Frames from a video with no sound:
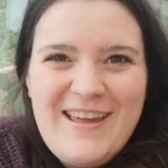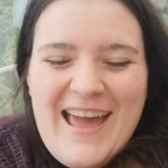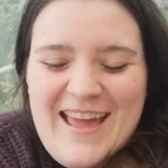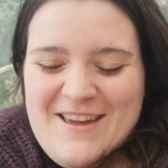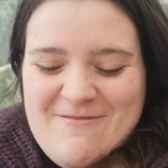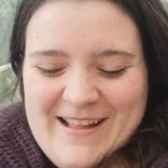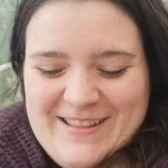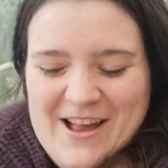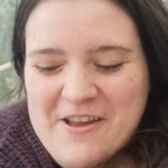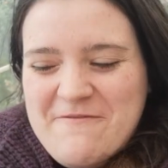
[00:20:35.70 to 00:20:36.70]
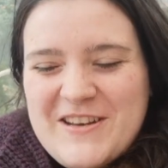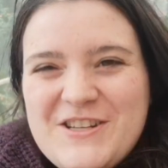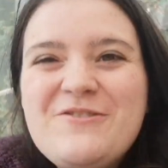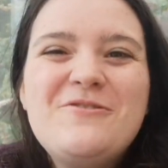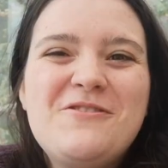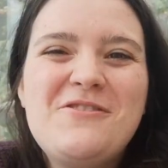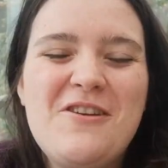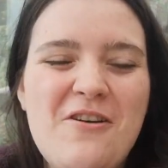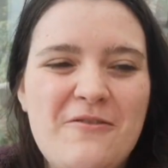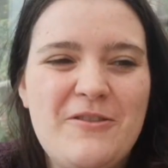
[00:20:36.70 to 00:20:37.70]
Okay, well, I have finished
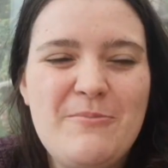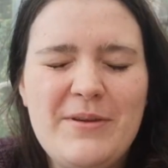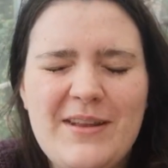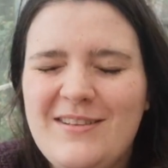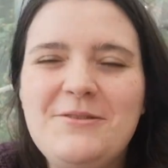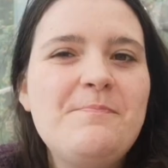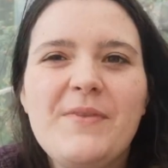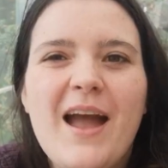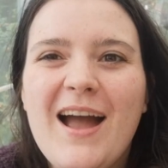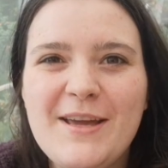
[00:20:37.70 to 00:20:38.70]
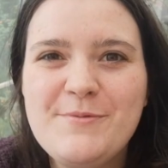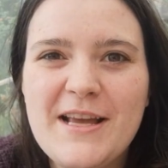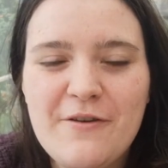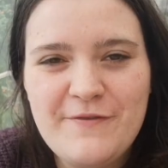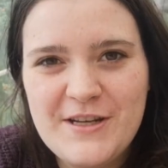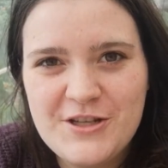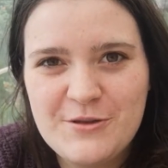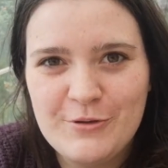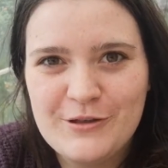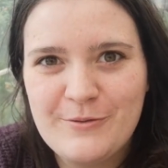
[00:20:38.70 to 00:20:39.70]
all of the books. I keep saying I've
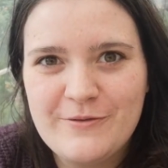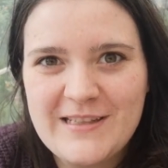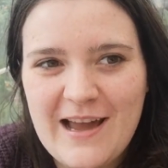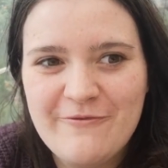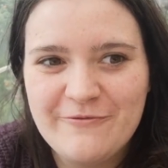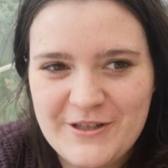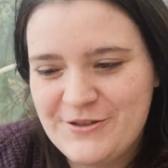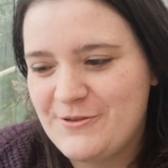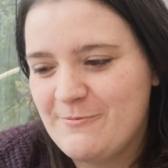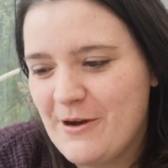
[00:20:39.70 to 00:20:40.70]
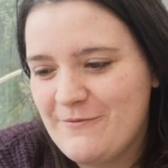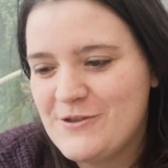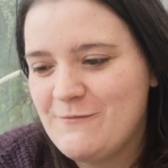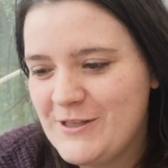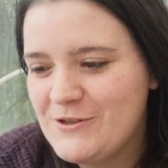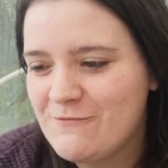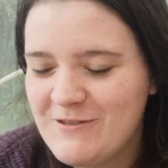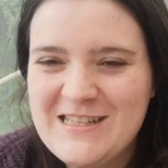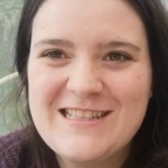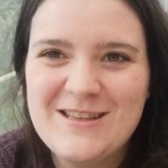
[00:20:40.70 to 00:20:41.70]
finished the books, but obviously I haven't finished them. I've just finished
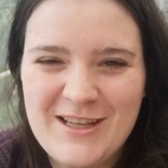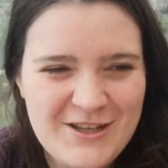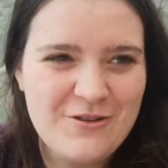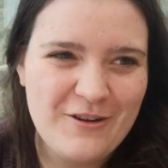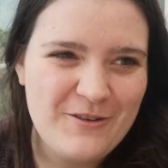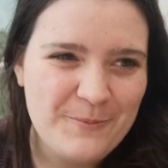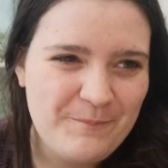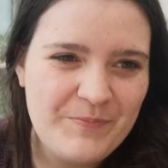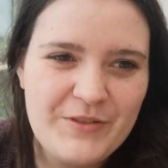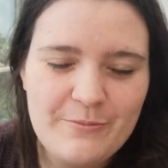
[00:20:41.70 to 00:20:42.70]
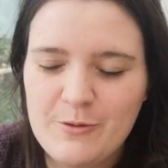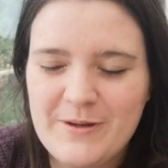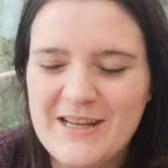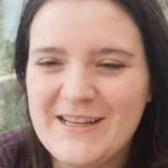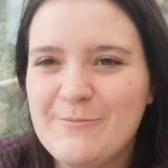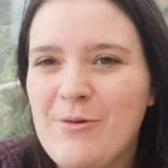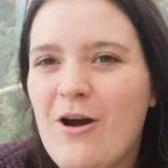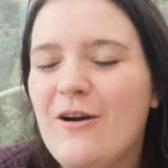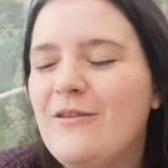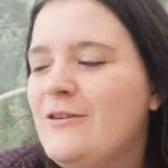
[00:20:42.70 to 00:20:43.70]
reading the intro, the beginning
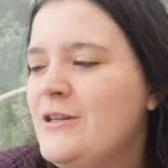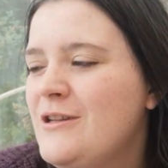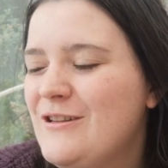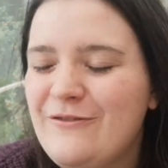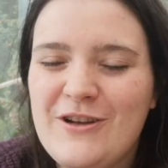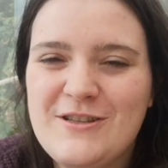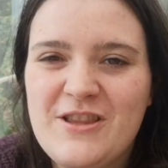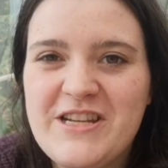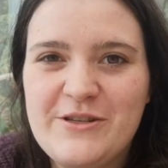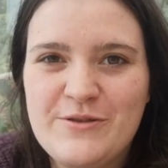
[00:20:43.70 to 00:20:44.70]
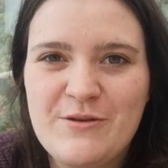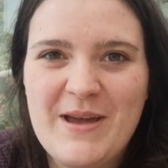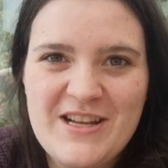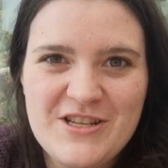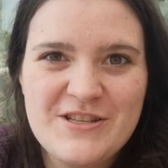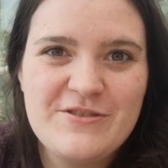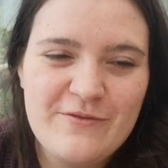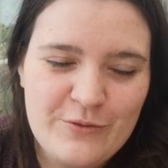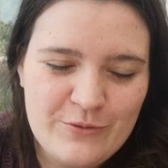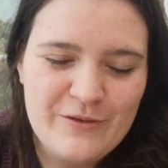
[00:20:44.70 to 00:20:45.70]
part, first 30 or so pages
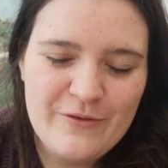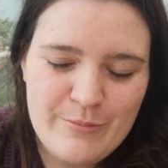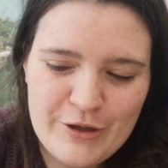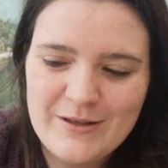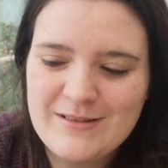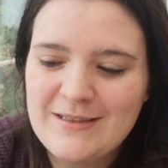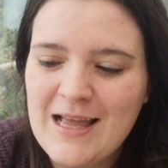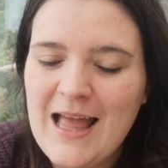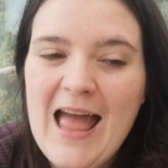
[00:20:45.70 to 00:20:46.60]
of all of the books.